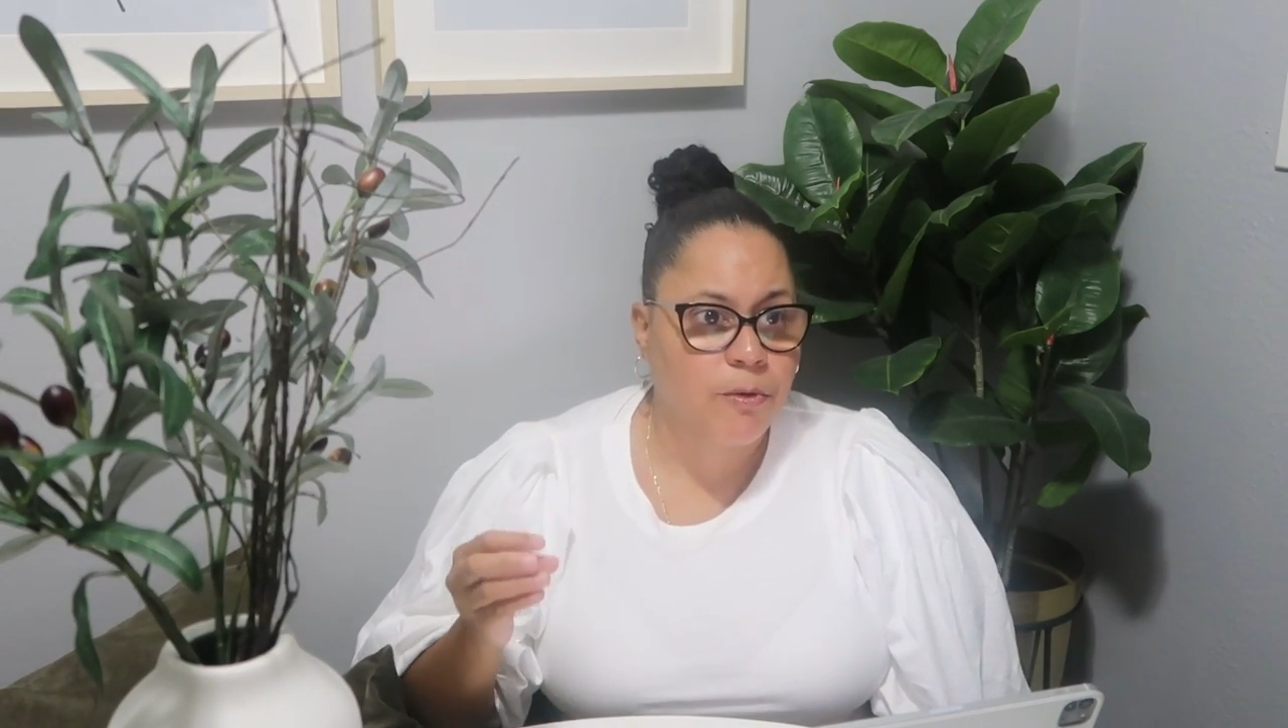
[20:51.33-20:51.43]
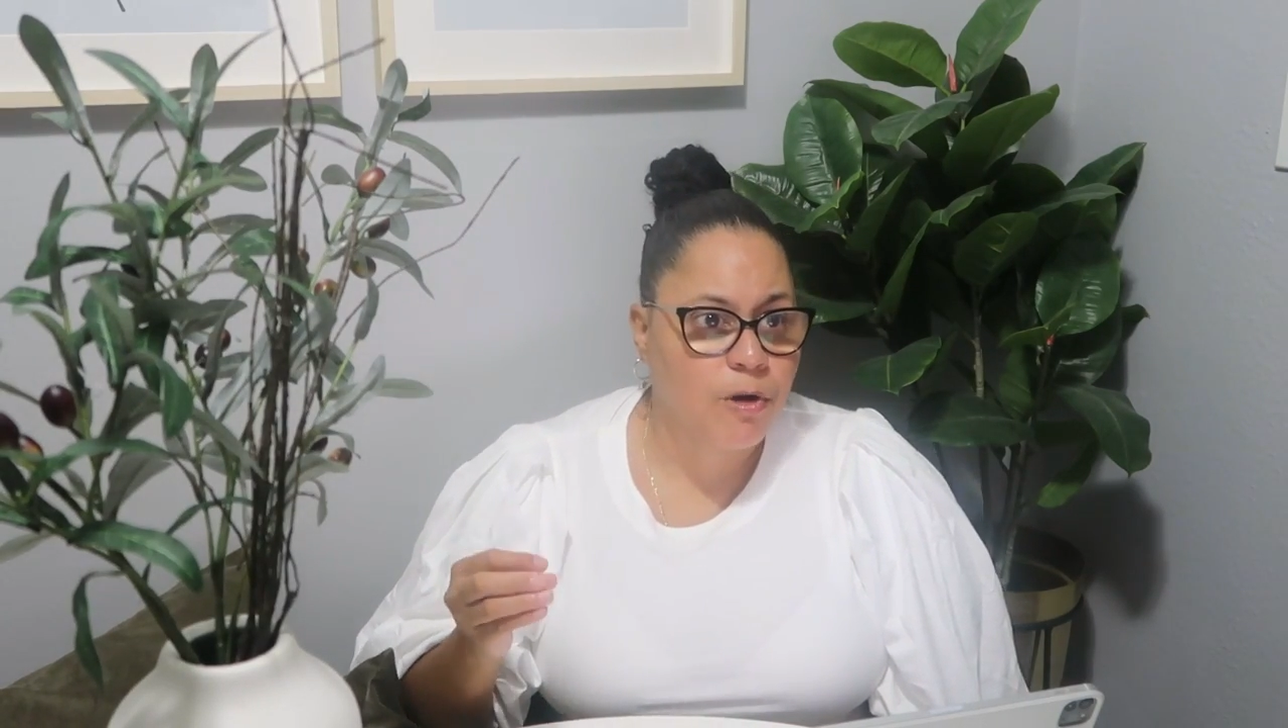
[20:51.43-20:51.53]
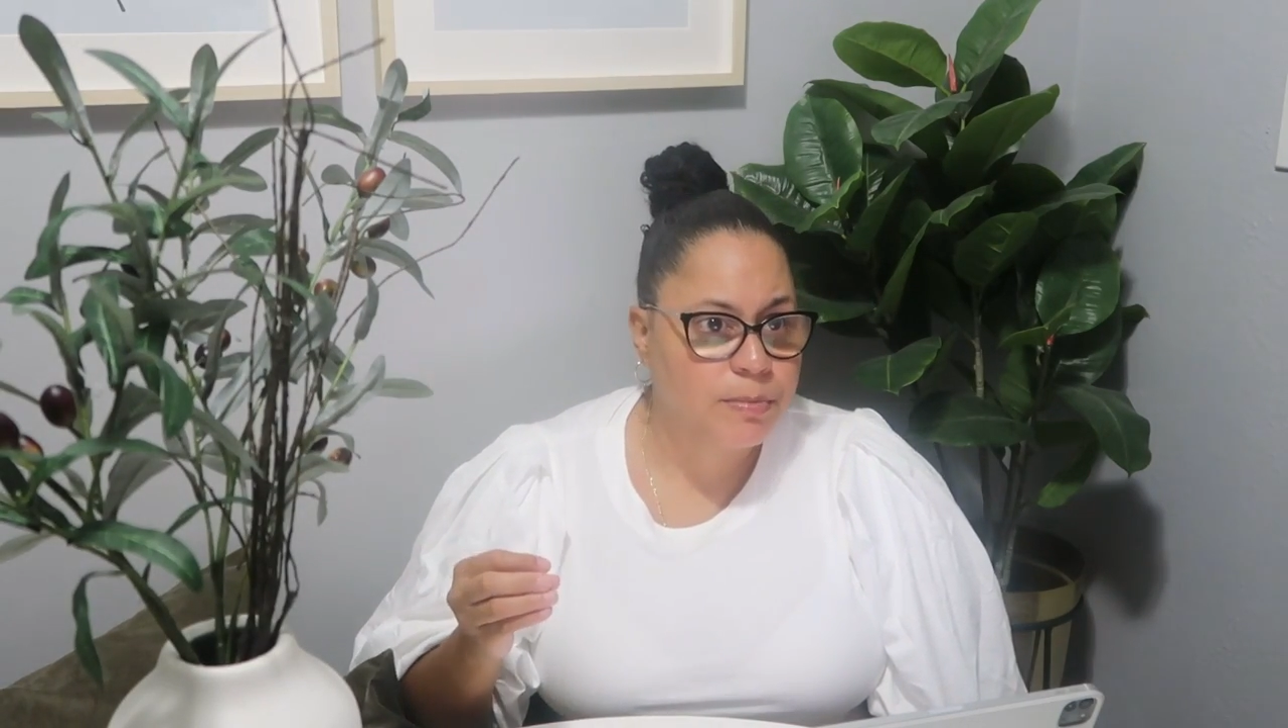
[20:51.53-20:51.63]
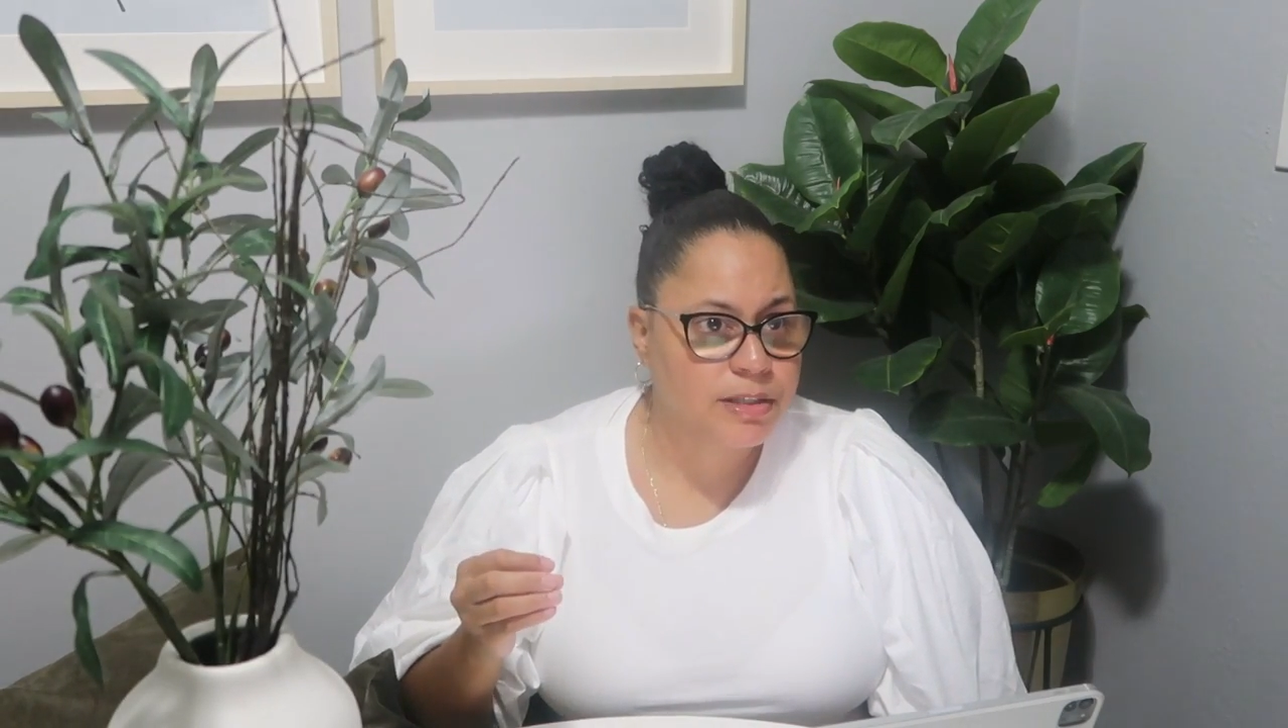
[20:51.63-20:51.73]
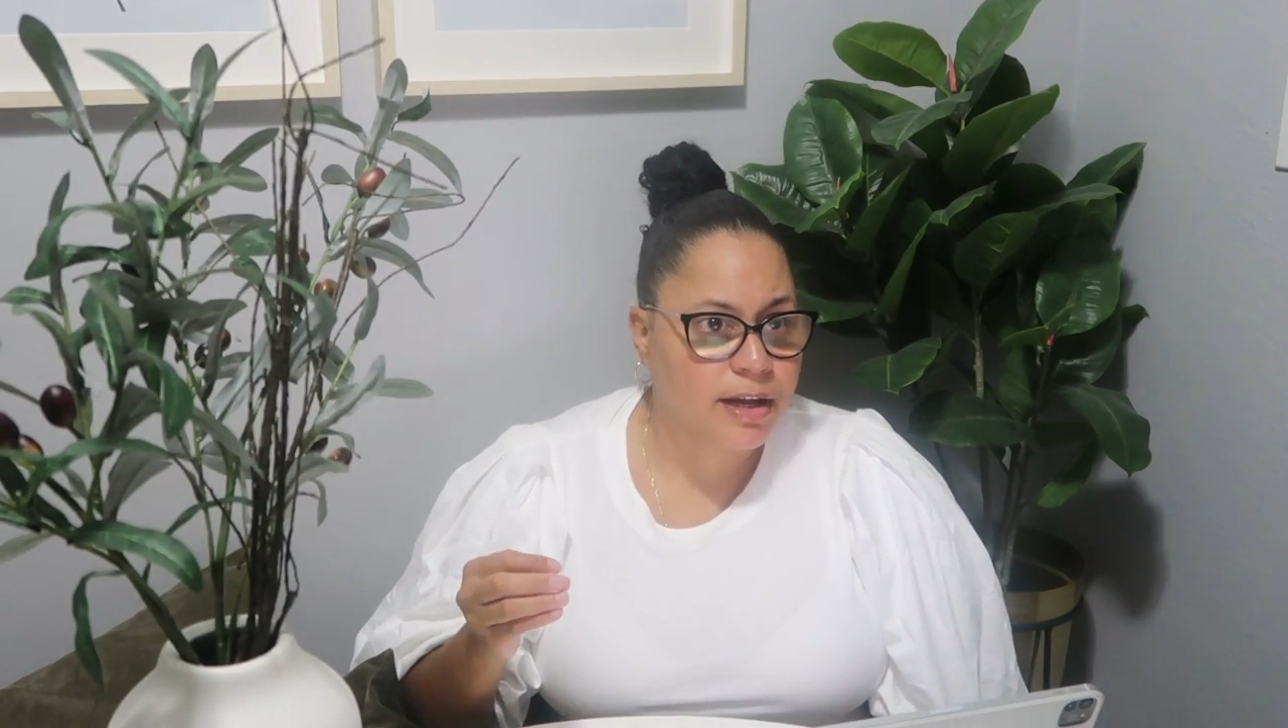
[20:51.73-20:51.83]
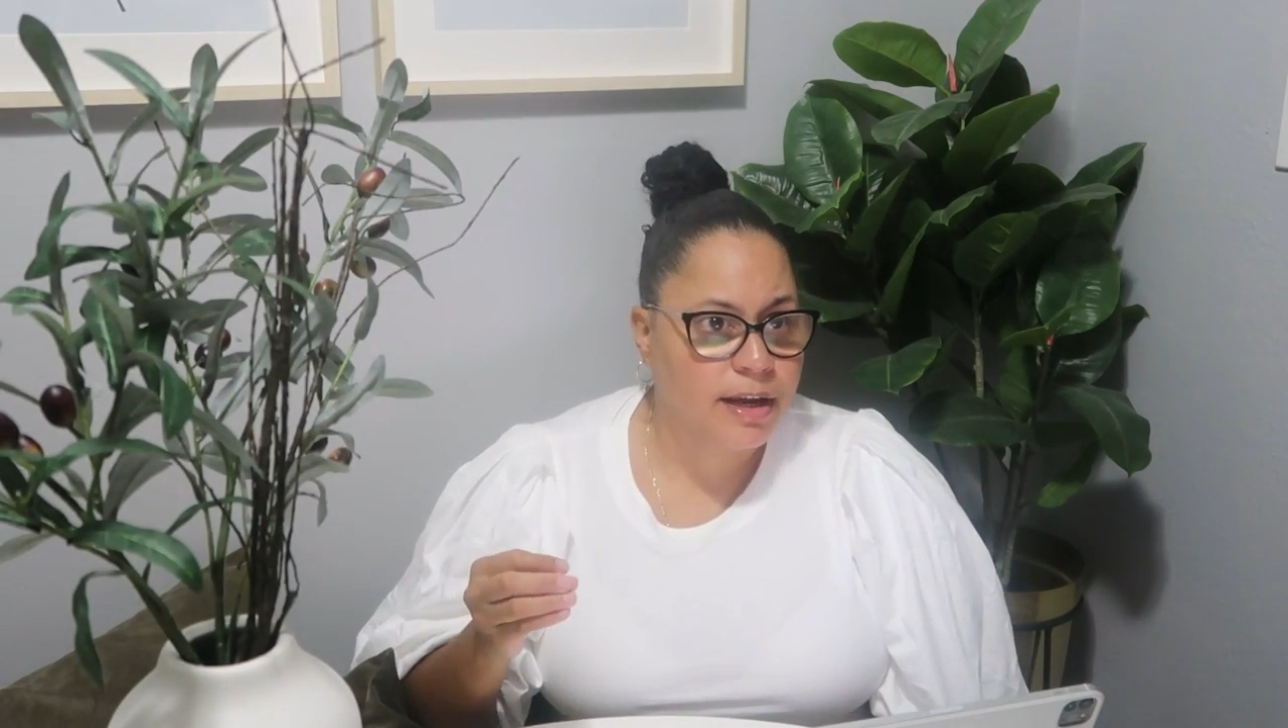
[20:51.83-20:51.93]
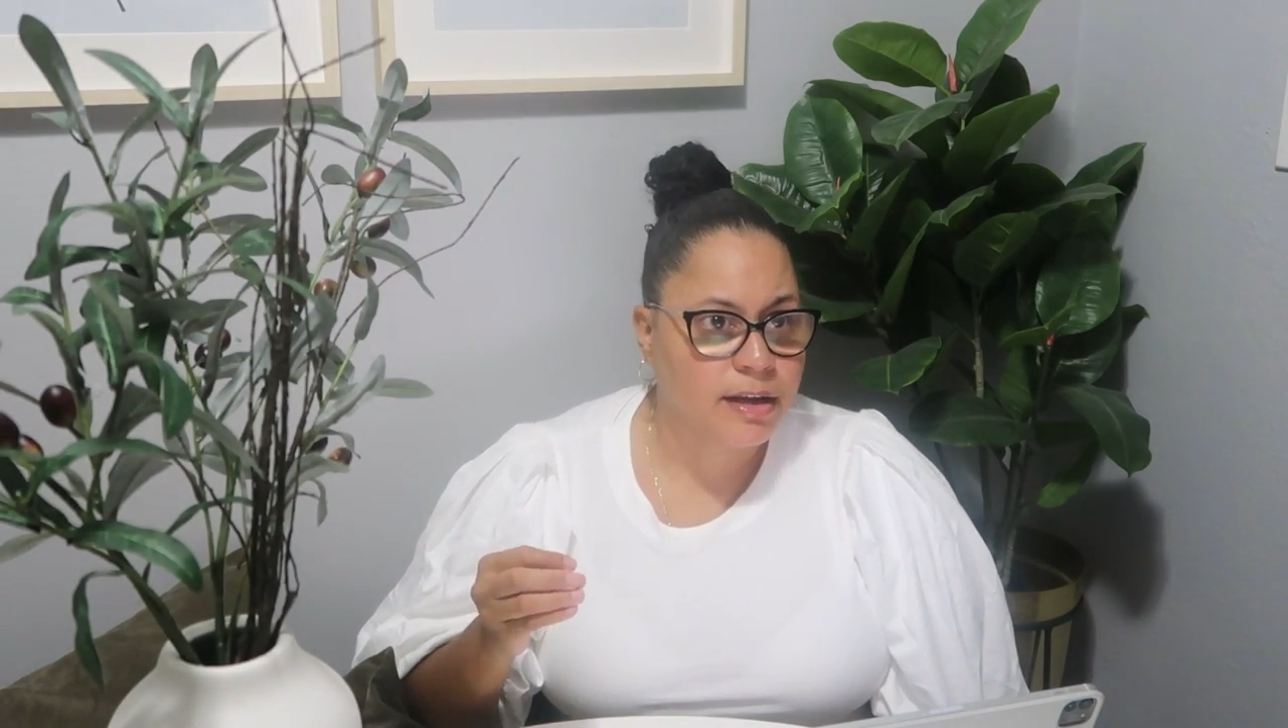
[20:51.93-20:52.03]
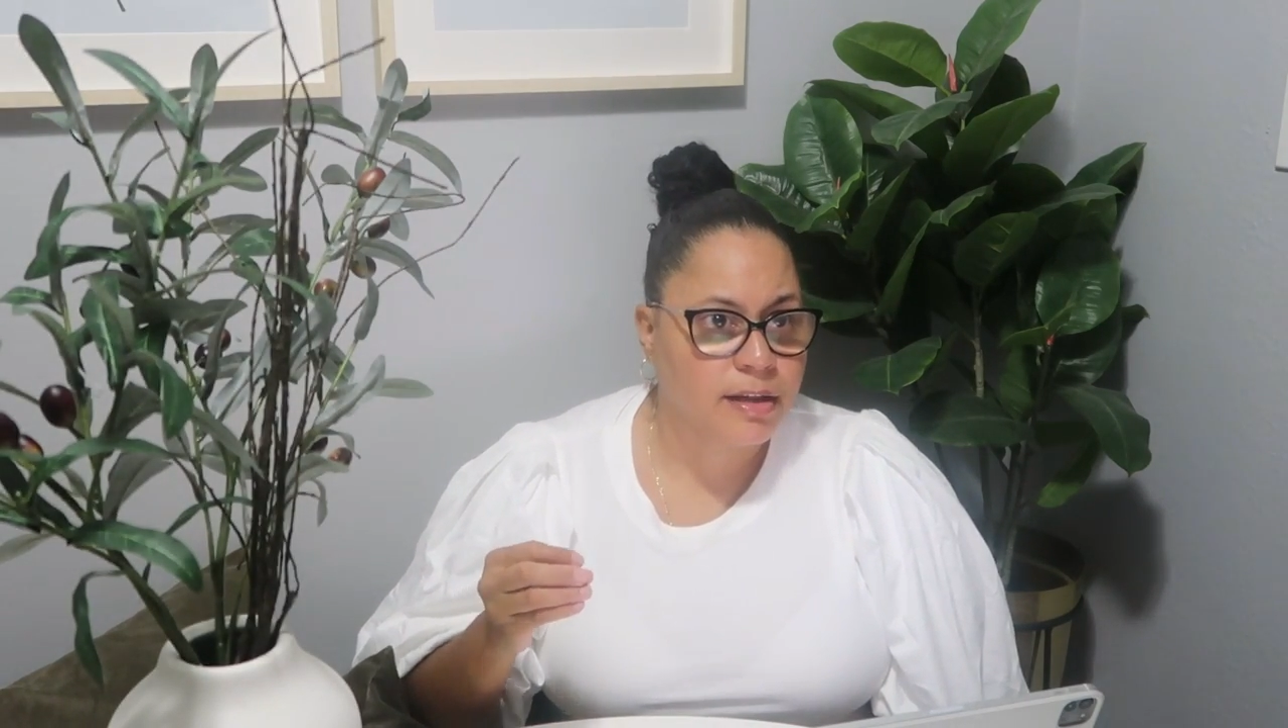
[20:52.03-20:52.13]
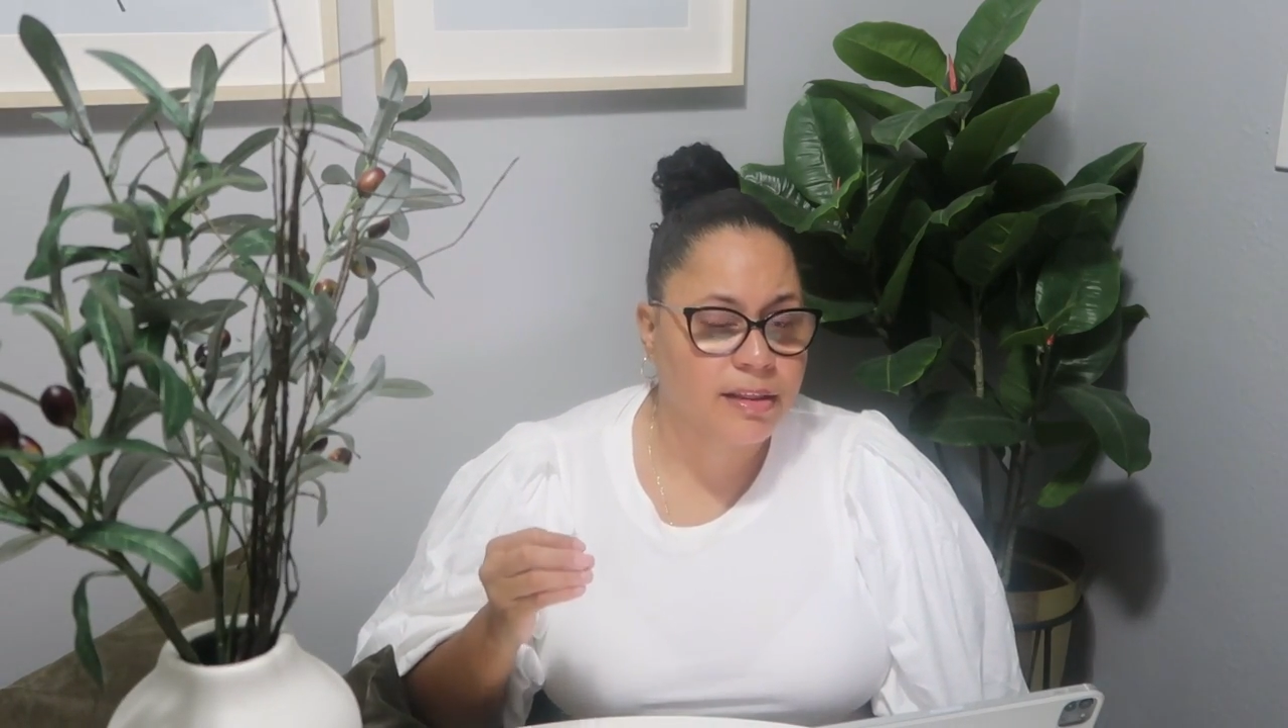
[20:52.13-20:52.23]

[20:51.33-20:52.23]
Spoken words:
website,